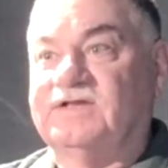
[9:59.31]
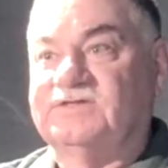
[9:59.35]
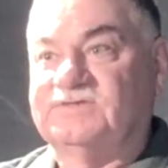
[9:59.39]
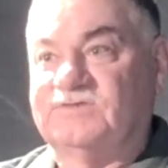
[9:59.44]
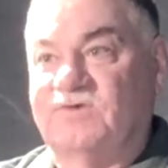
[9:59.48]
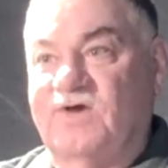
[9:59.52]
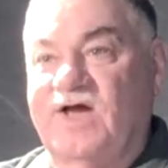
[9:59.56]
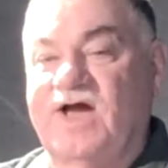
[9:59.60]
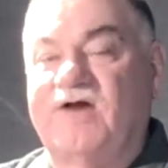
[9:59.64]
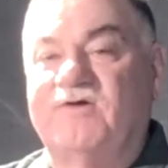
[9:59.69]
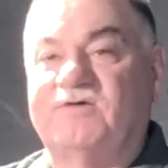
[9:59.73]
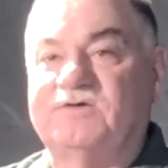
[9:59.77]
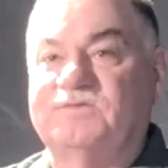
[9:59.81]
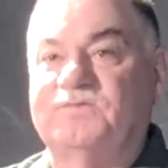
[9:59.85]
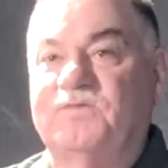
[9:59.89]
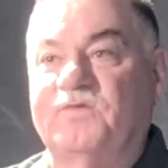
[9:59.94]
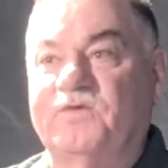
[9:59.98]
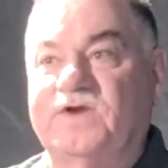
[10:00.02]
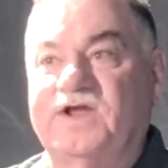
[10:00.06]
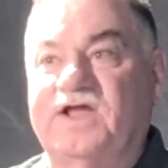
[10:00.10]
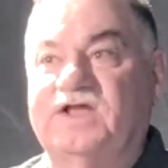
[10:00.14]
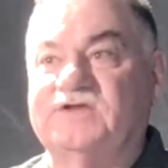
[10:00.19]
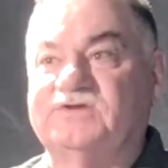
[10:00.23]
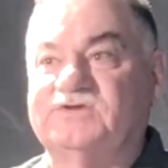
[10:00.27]
So how has
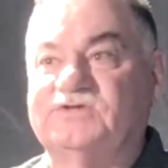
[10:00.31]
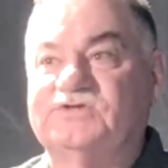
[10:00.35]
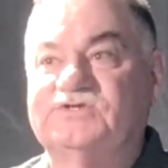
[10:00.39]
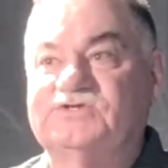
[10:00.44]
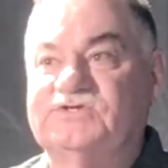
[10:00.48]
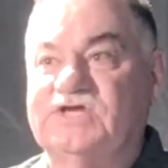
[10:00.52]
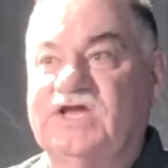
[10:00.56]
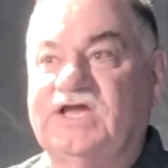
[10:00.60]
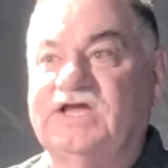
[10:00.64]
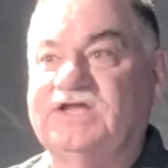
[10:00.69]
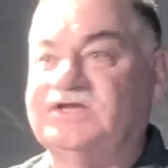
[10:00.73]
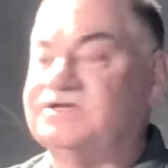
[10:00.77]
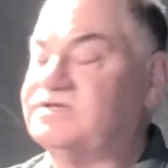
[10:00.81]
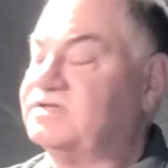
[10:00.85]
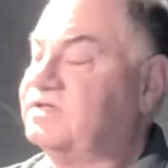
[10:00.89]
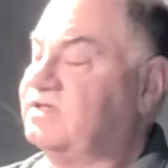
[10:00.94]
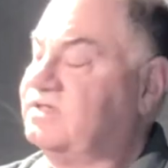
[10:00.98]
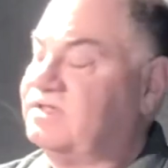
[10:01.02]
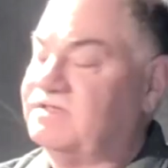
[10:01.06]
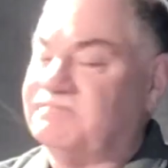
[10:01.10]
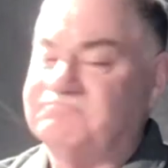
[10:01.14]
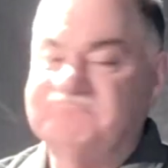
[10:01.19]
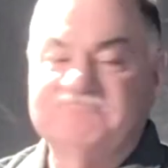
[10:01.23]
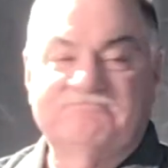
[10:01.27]
Port Angeles changed?
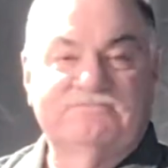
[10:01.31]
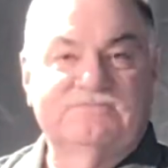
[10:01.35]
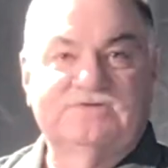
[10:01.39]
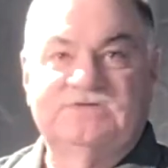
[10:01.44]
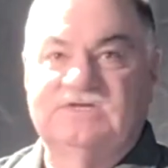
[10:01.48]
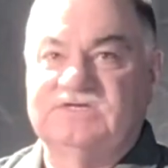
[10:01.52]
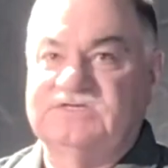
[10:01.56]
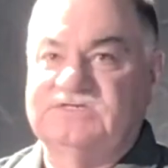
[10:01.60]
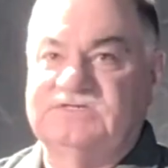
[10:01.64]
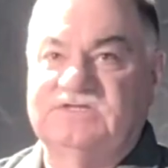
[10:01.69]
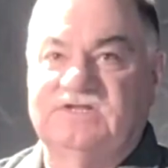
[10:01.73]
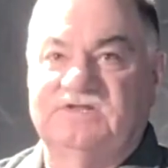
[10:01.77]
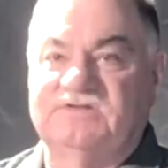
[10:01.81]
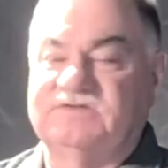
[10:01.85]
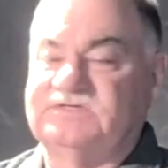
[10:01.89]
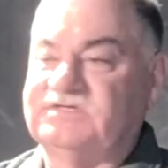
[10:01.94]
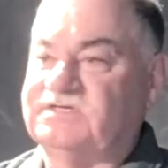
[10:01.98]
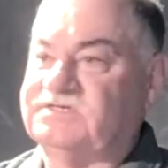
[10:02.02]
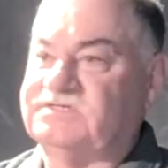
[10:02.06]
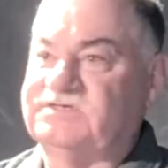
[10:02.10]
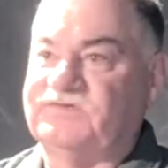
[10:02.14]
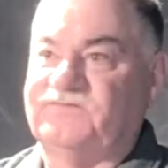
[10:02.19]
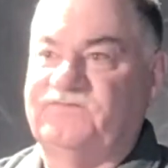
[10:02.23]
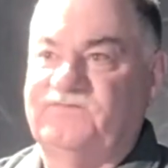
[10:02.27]
Since
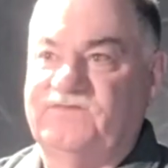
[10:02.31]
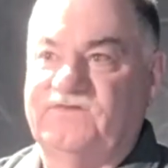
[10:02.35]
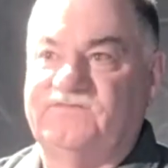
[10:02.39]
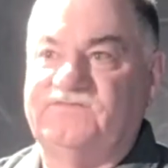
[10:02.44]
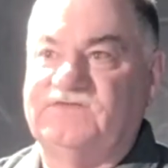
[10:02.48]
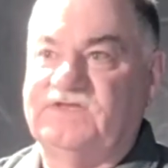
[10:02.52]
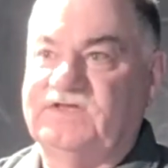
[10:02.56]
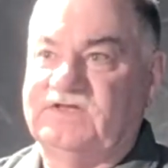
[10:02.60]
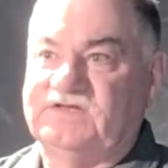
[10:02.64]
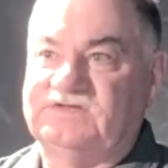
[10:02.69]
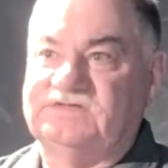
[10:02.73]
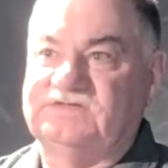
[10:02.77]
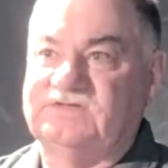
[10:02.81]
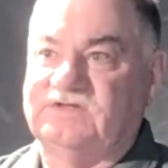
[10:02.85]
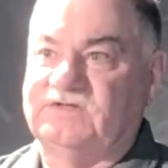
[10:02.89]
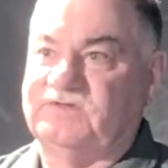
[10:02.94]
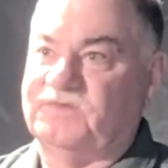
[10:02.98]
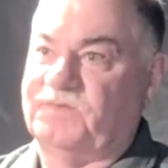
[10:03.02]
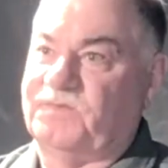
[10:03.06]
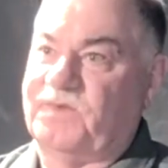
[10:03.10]
the 50s, the